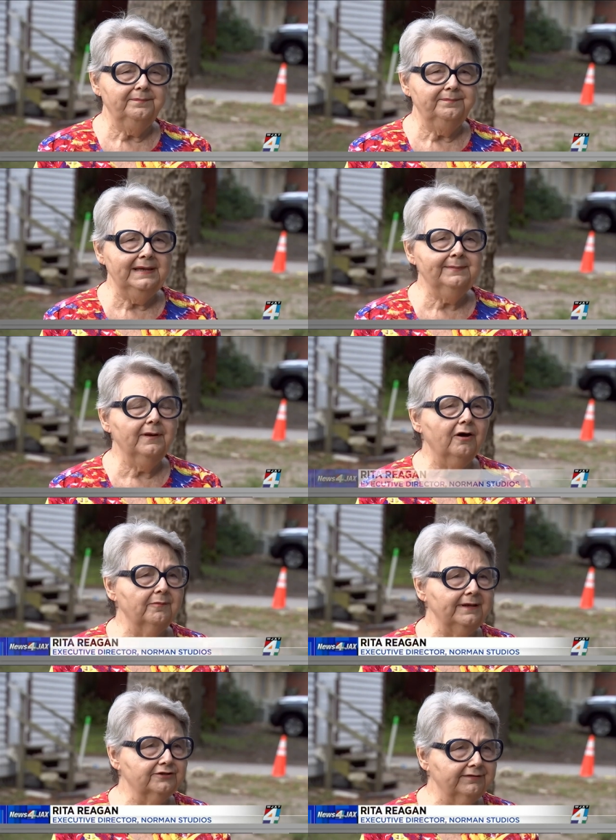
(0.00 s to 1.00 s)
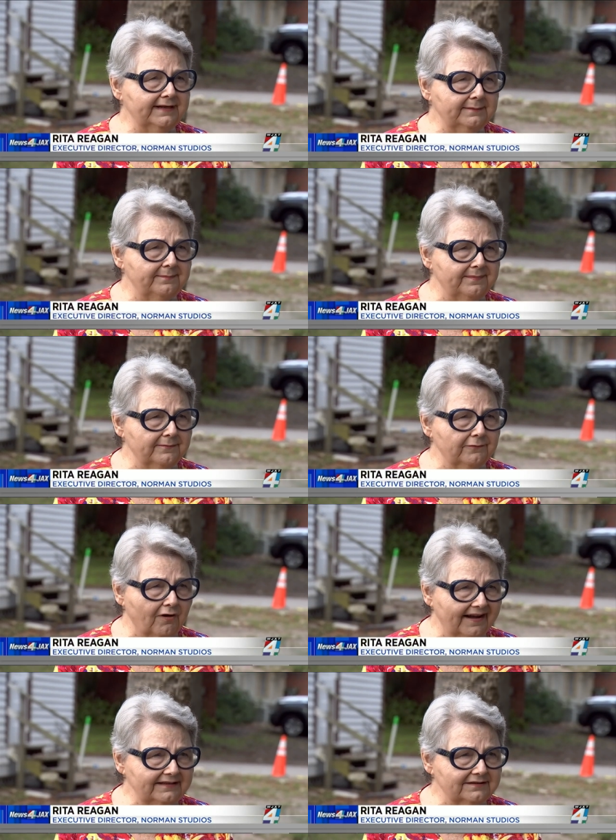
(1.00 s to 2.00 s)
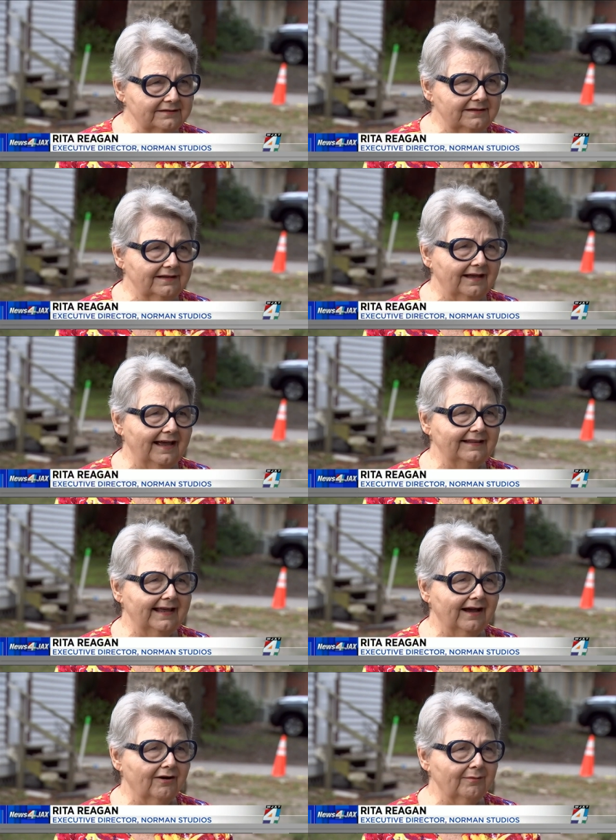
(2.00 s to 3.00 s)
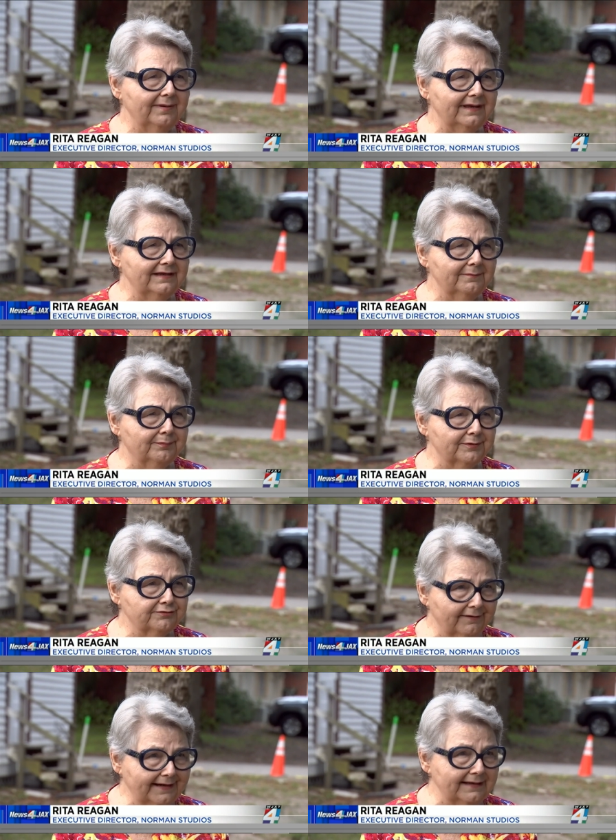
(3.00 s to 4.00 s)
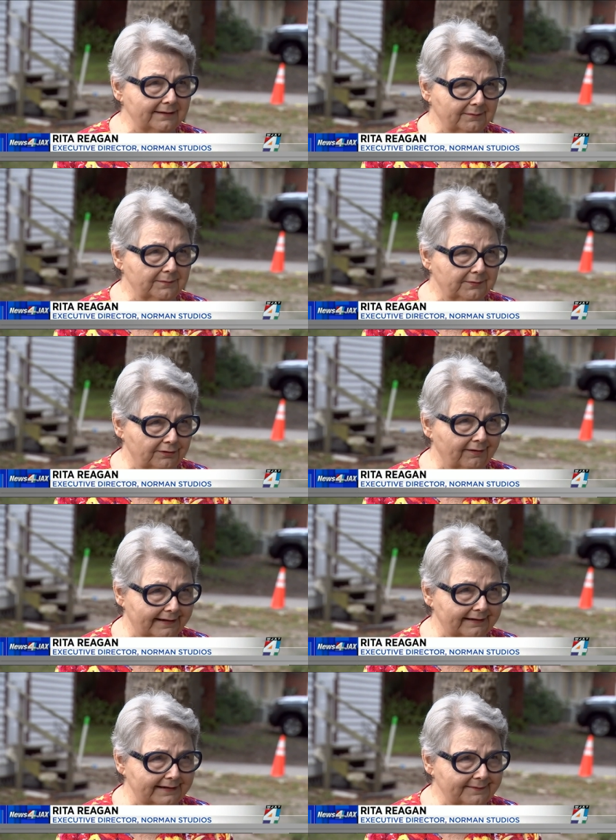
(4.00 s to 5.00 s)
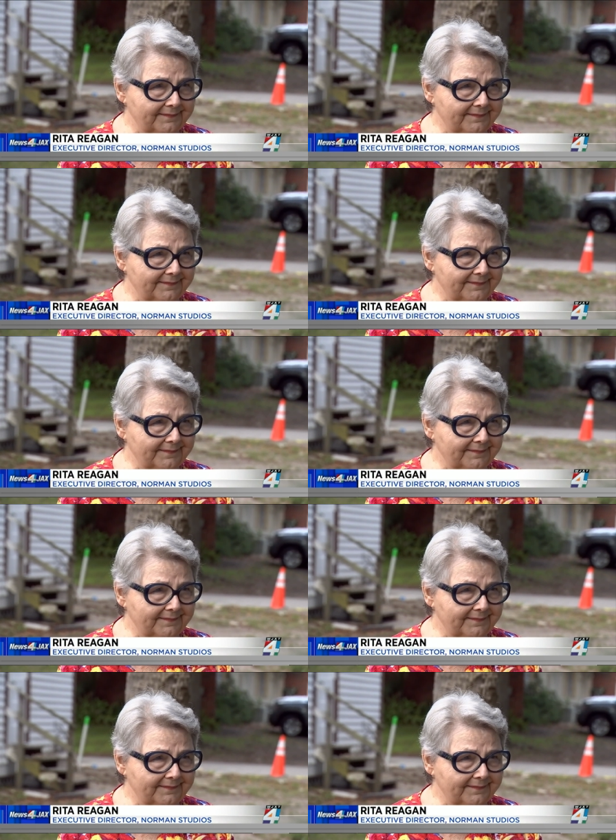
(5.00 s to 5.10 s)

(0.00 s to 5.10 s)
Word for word: people ought to be treated right, and they ought to be portrayed correctly.